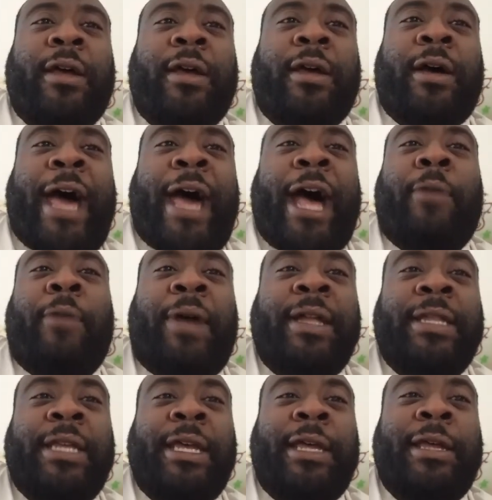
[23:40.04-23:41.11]
Al
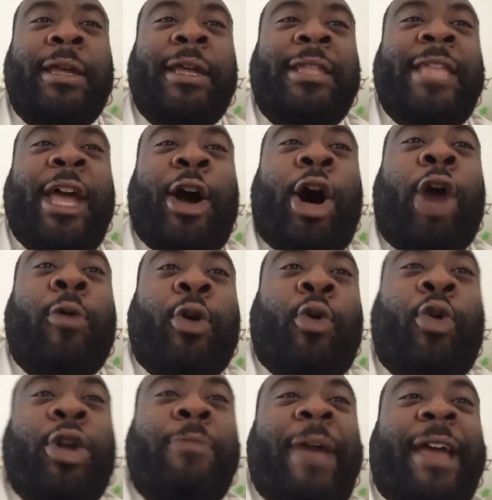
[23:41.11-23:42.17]
Bundy, they all were
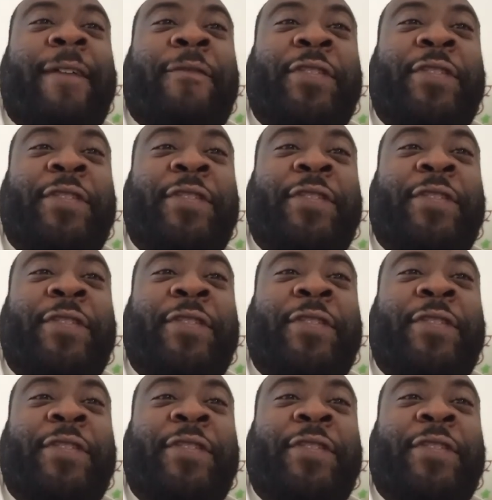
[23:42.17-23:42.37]
quarterbacking for the